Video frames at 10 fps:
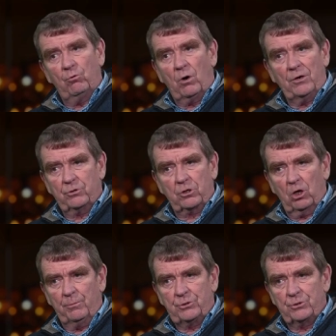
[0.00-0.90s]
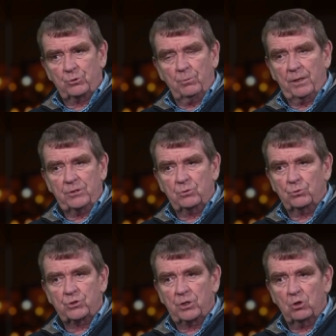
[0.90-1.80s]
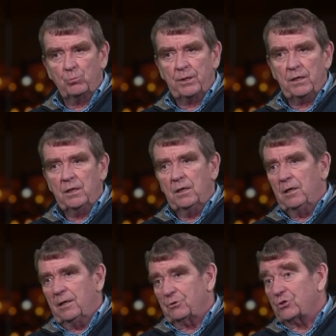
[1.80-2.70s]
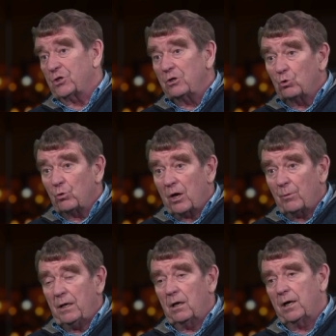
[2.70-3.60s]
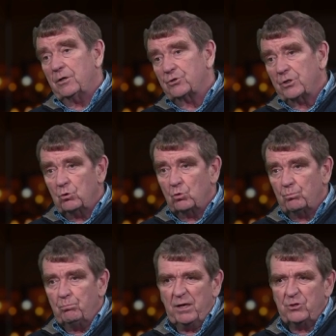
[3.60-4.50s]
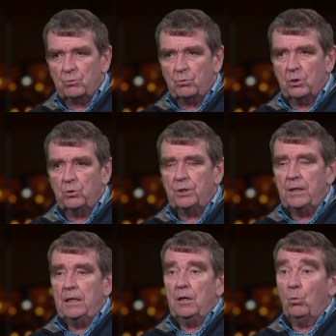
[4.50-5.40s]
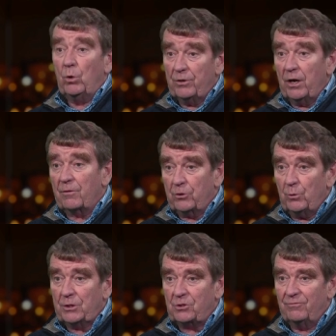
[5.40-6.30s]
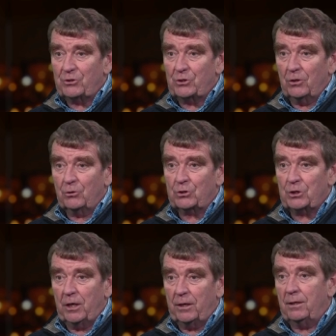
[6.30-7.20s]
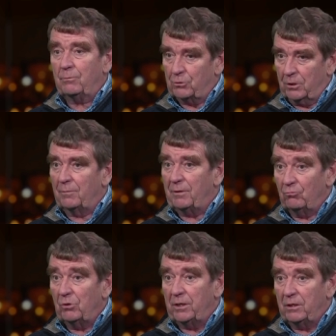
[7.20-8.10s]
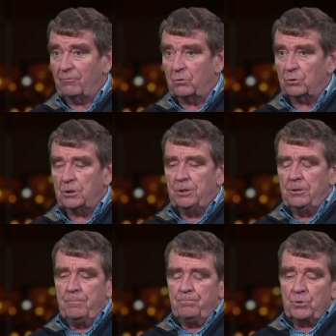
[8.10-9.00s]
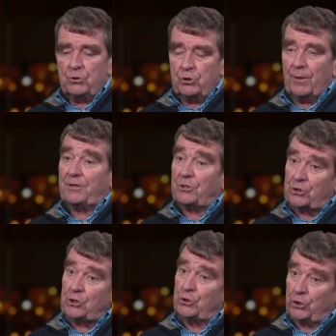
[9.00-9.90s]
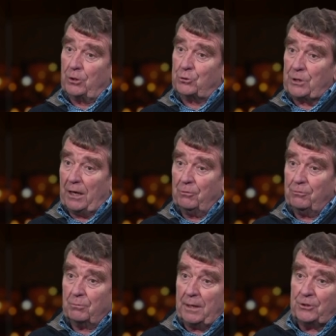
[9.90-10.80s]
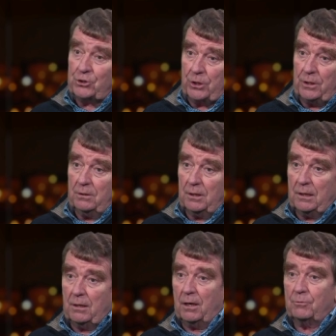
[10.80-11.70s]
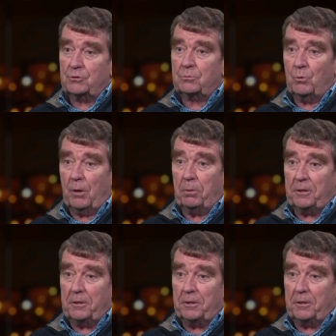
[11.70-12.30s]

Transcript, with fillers: 400 kilometres to a place called Silopi, a single railway line, a single major road, with another US division alongside. It was going to be really difficult. So that decision to go south, actually, uh, I was quite